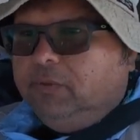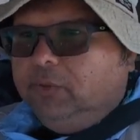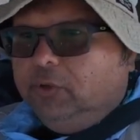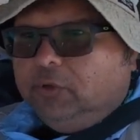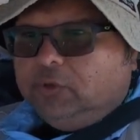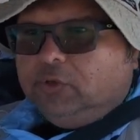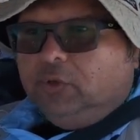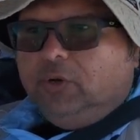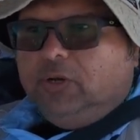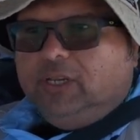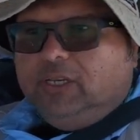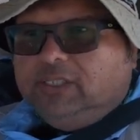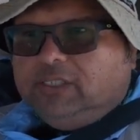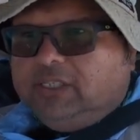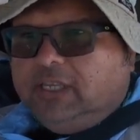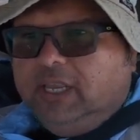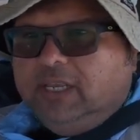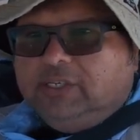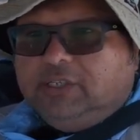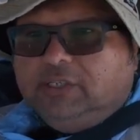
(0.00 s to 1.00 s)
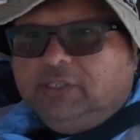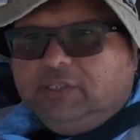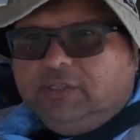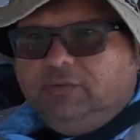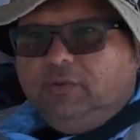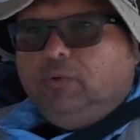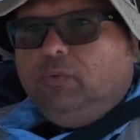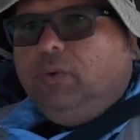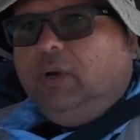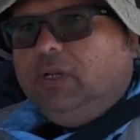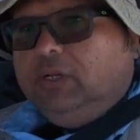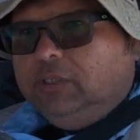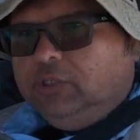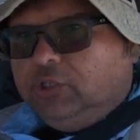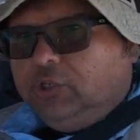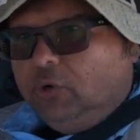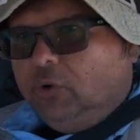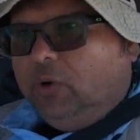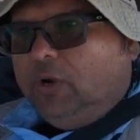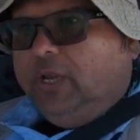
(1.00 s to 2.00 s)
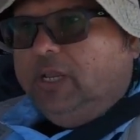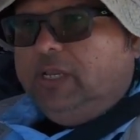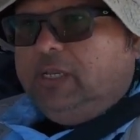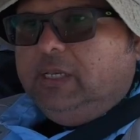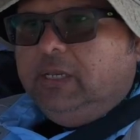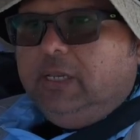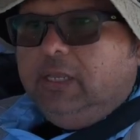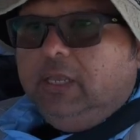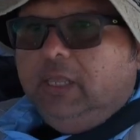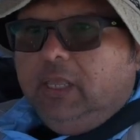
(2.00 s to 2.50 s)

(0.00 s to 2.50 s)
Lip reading: those organizations if you want to join,